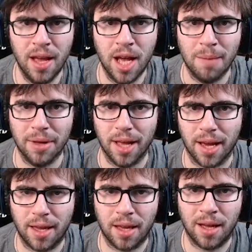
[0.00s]
but
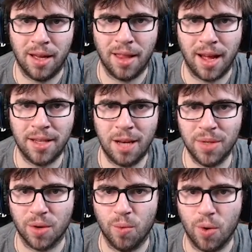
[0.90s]
like a lot of times,
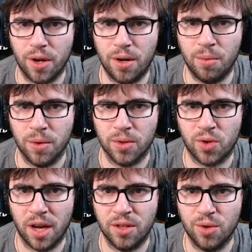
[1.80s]
like Warrior will
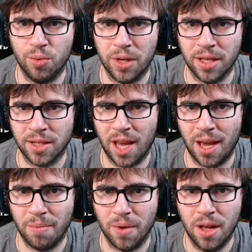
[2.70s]
try to win this
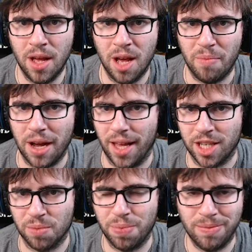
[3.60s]
game by like
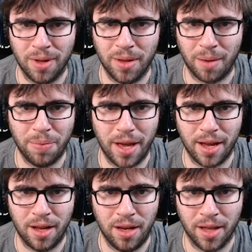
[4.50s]
they'll like
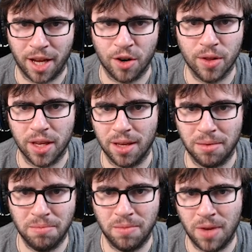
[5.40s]
play like an early
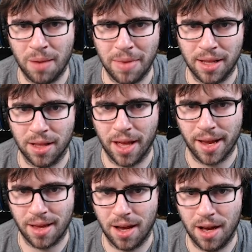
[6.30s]
game minion,
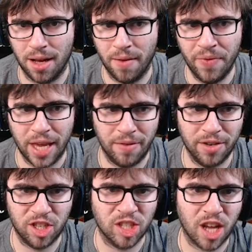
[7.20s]
like even
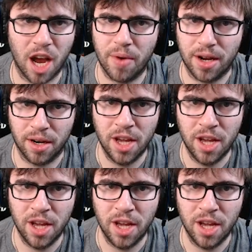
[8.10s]
Sky Raider.